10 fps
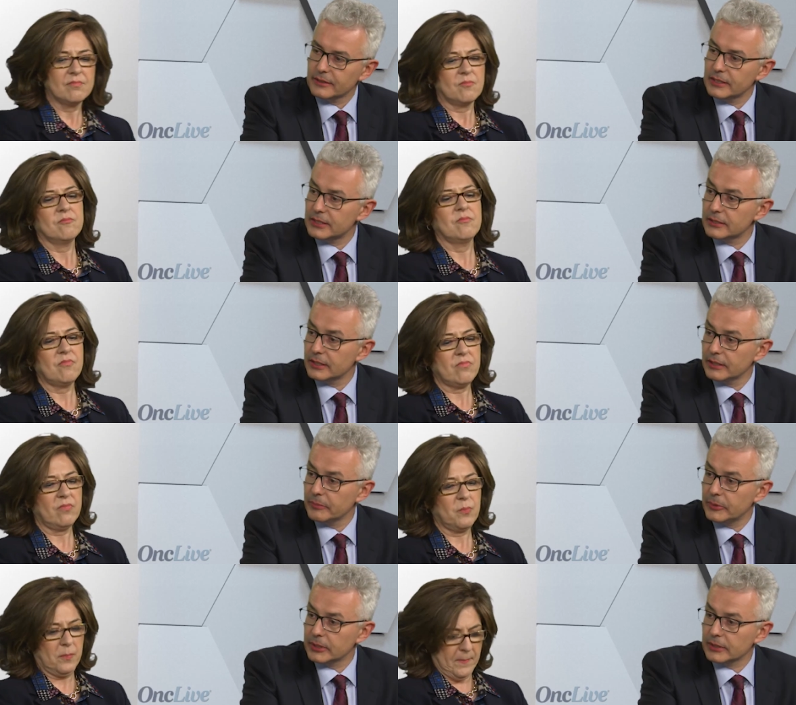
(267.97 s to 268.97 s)
Speaker 1: This is really
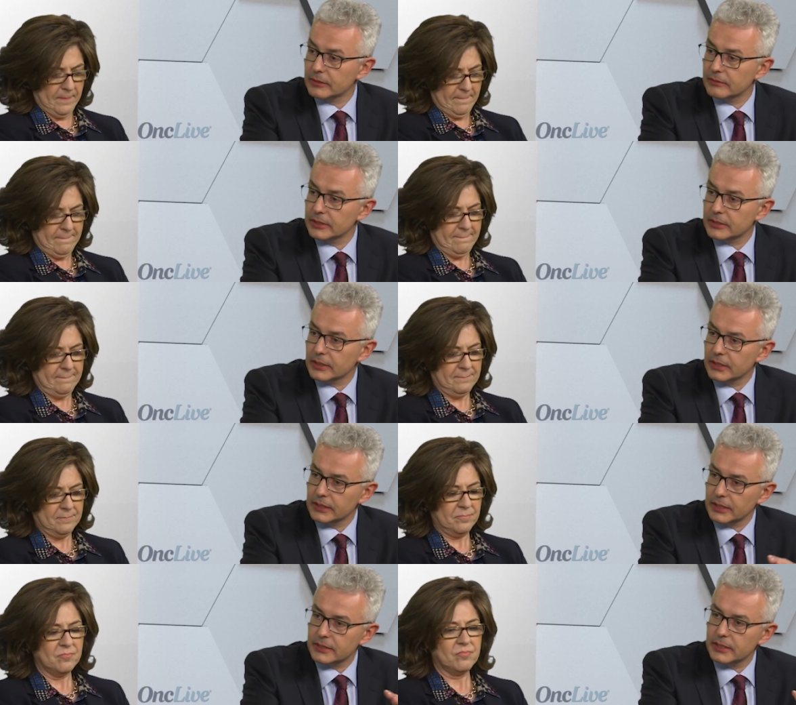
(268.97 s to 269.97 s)
important question, and
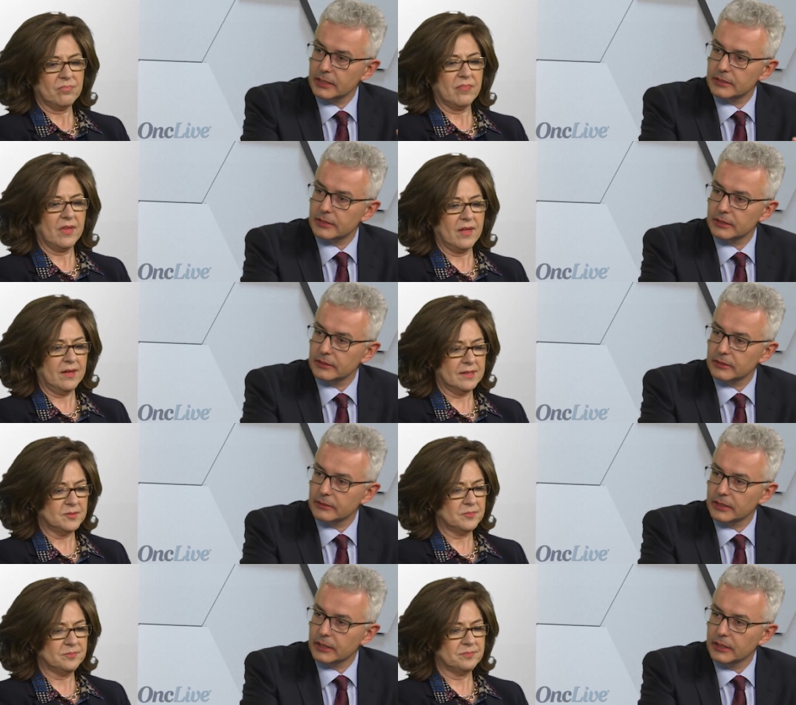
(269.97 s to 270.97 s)
it extends into
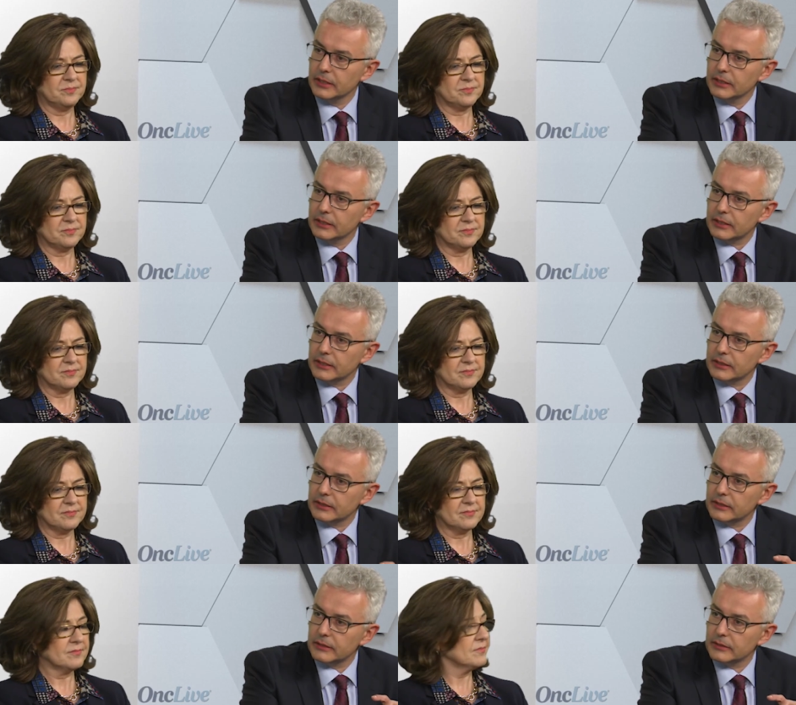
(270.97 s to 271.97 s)
the uh,